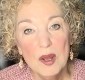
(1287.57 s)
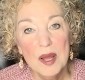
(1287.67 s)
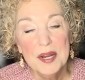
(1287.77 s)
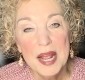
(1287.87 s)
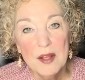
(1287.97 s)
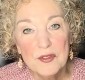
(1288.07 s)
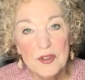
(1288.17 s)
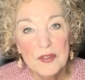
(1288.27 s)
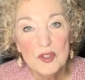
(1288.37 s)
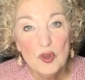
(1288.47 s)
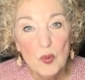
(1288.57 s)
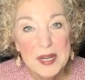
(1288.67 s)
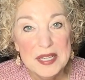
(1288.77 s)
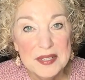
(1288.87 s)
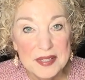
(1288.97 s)
announced on the
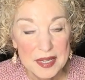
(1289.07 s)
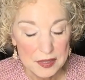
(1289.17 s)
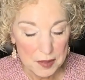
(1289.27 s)
26th.